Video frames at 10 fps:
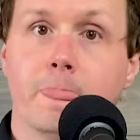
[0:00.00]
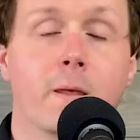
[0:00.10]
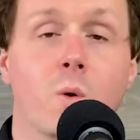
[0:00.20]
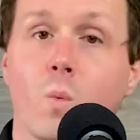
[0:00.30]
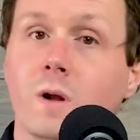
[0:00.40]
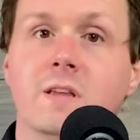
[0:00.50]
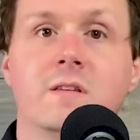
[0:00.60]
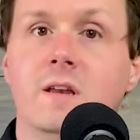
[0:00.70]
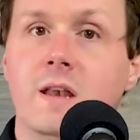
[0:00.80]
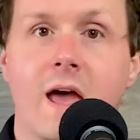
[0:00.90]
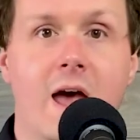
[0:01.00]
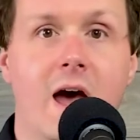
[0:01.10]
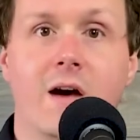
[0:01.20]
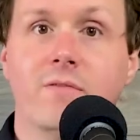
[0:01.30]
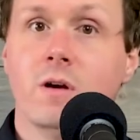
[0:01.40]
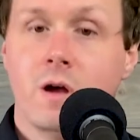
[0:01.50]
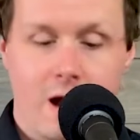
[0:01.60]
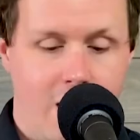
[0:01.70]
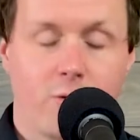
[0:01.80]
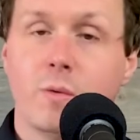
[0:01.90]
what does it need to have?
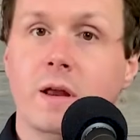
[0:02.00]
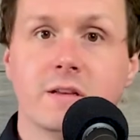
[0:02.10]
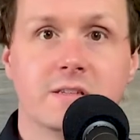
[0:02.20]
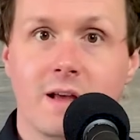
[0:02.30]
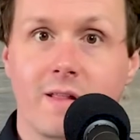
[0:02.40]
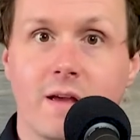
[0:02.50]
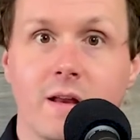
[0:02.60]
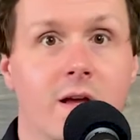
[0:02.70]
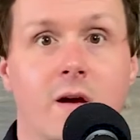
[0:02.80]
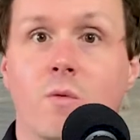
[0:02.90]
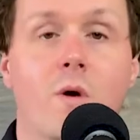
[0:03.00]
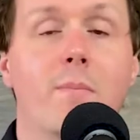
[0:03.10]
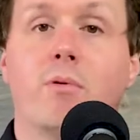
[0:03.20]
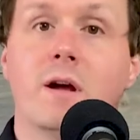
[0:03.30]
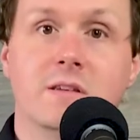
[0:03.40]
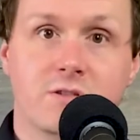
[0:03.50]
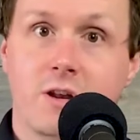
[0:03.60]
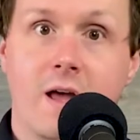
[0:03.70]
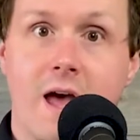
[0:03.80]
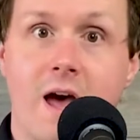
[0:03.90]
How are we going to sell it? What price should
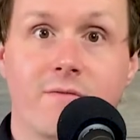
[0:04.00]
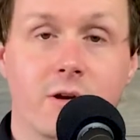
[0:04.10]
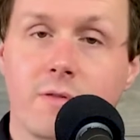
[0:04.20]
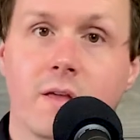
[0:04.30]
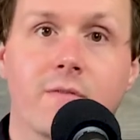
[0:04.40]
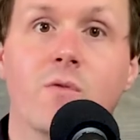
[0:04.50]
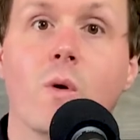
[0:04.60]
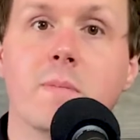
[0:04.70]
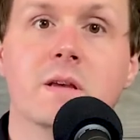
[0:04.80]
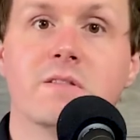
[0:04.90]
it have? Think of the 4 P's of